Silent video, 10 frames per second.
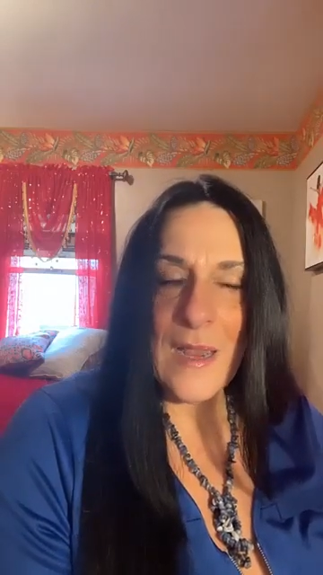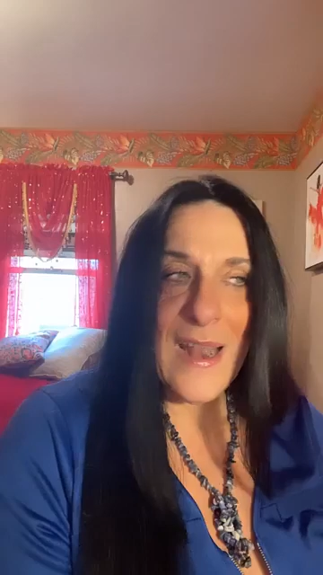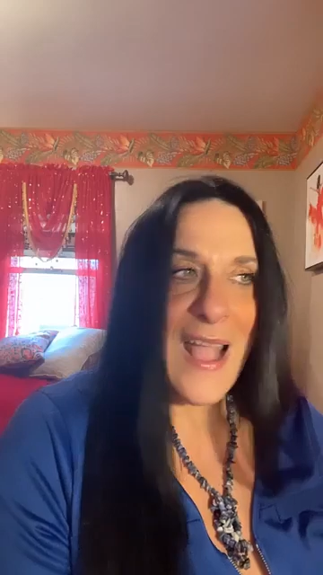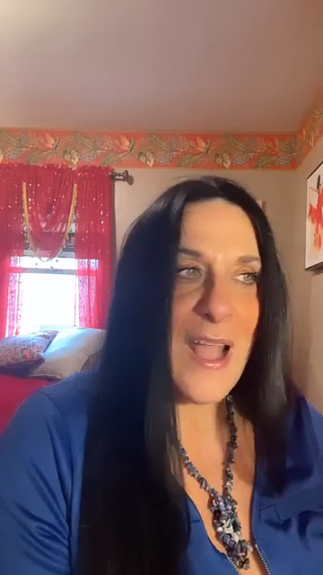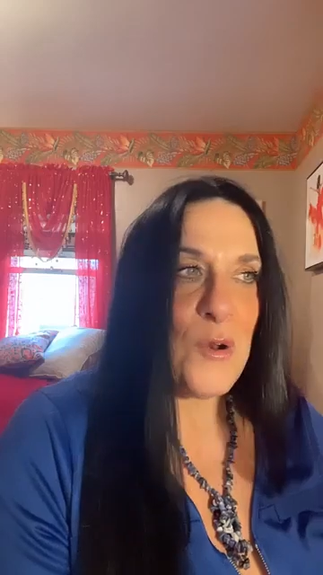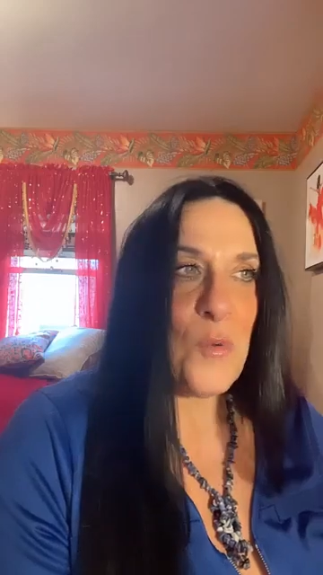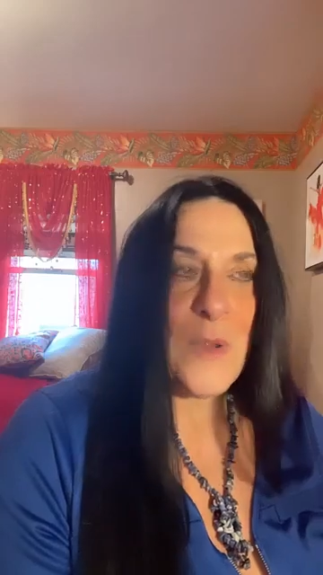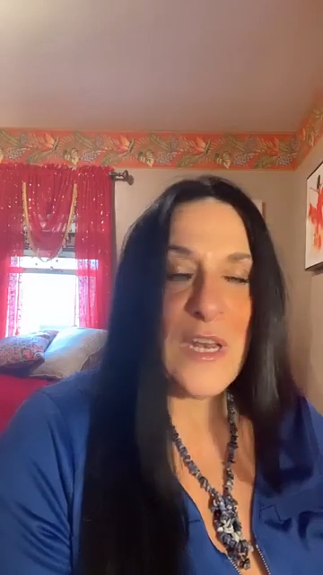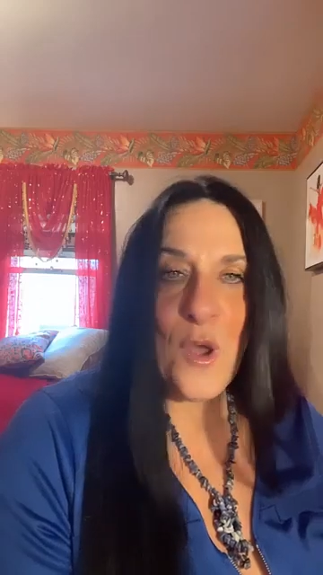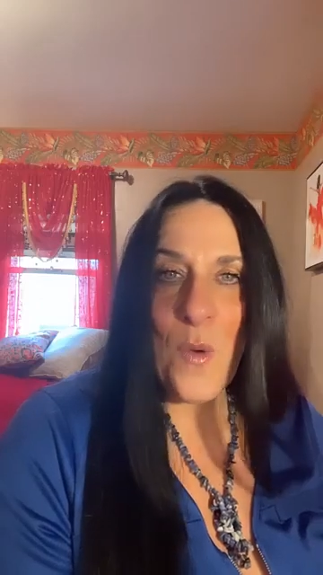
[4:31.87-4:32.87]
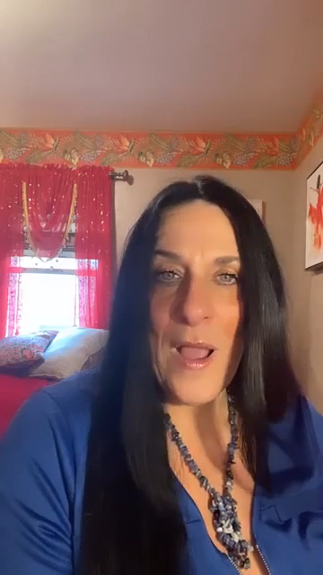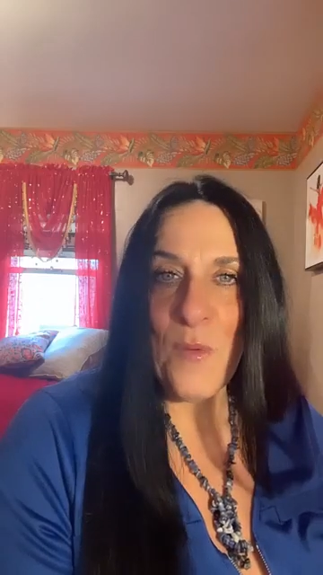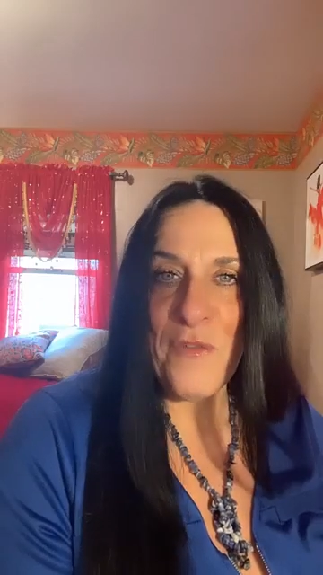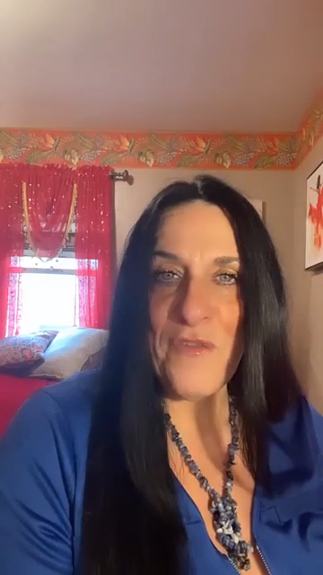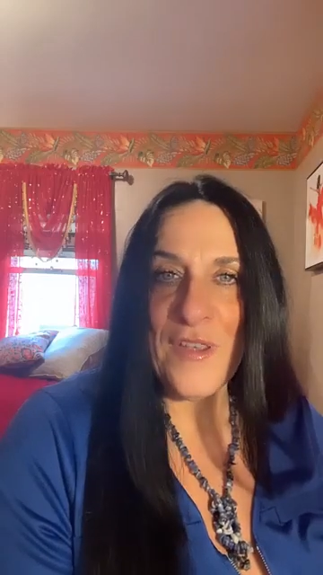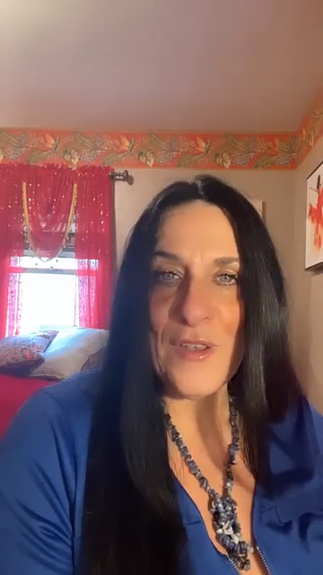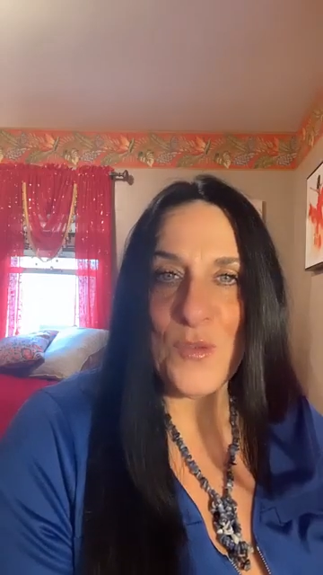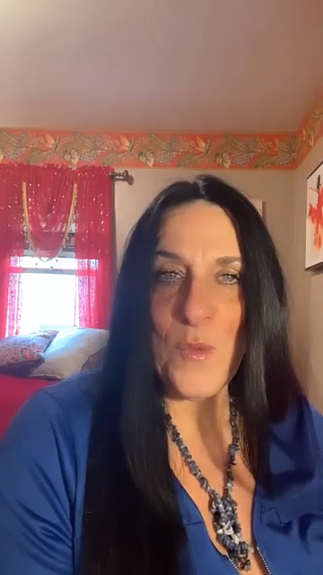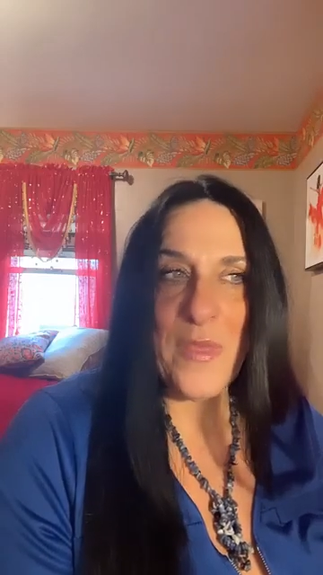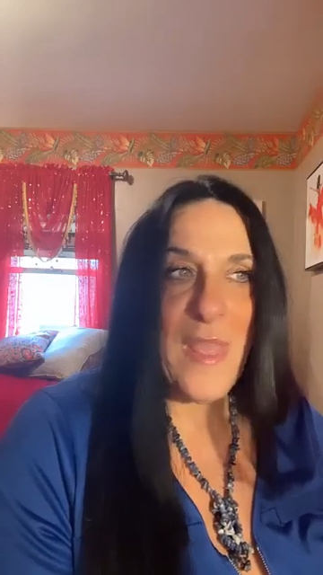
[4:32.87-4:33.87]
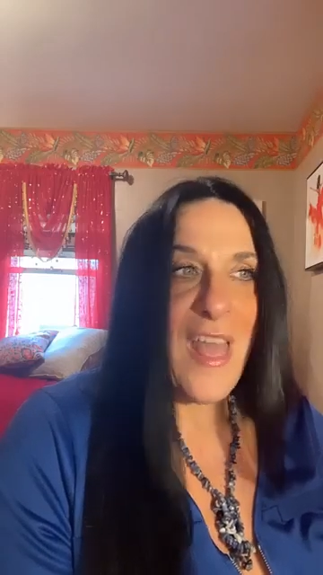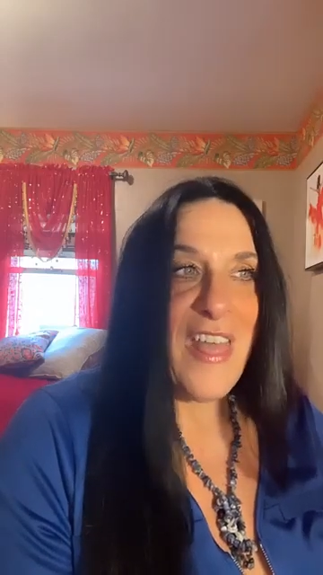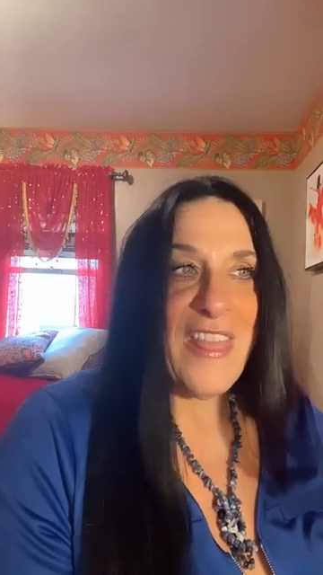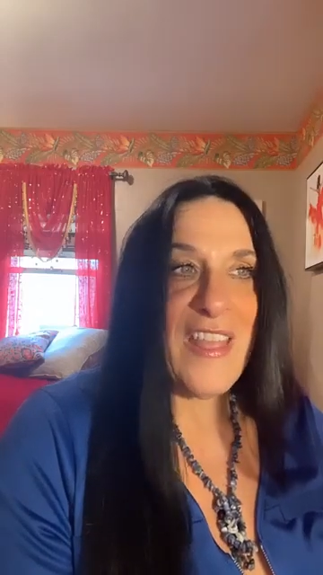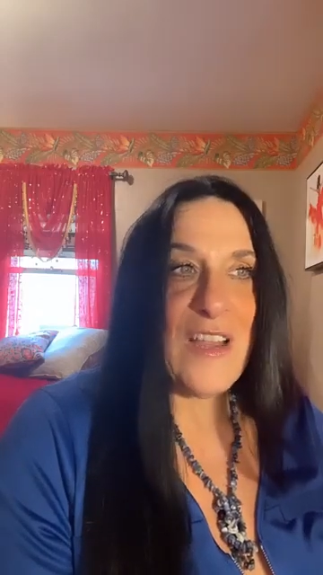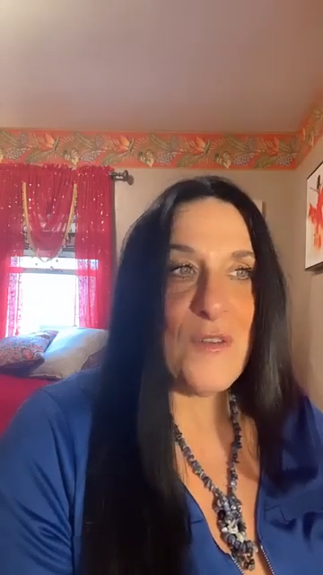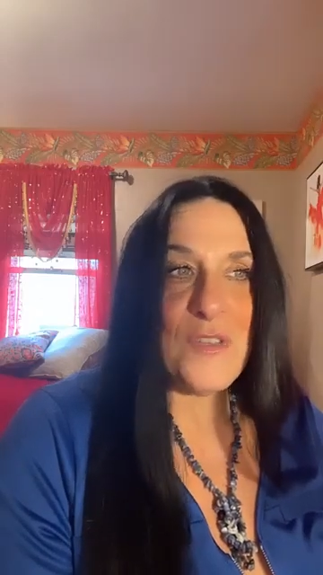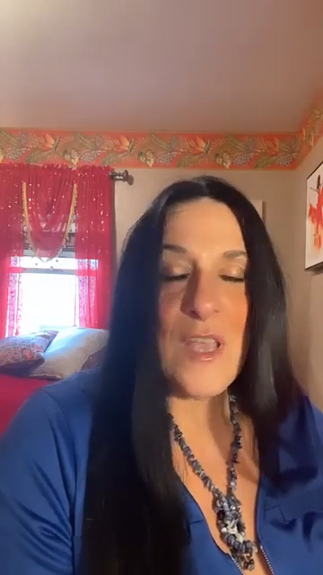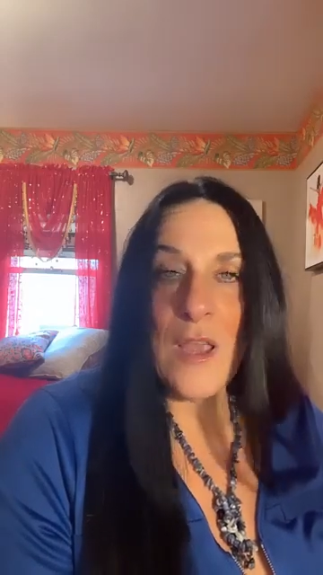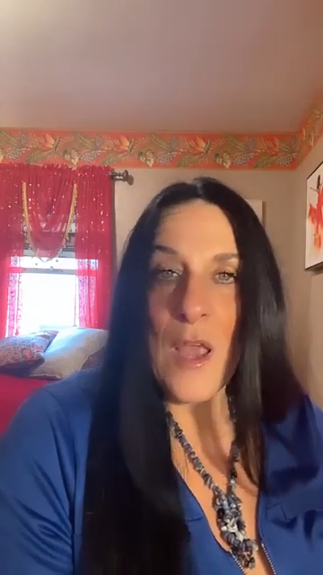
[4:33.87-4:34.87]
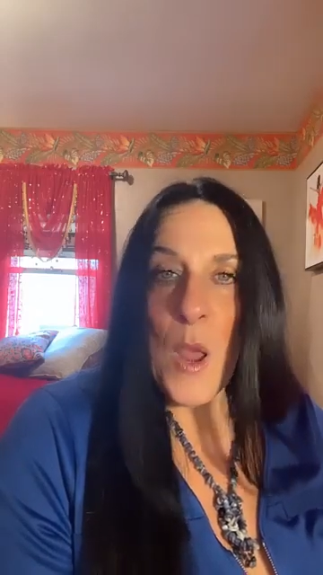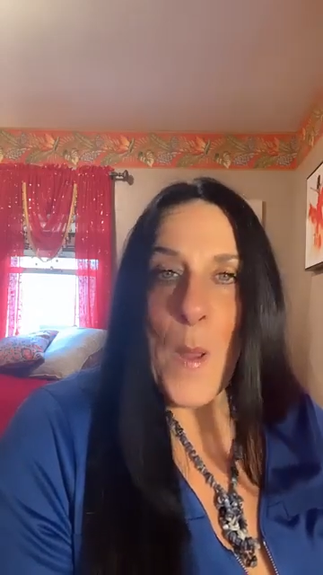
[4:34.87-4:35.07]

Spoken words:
And how do we know how it feels when there's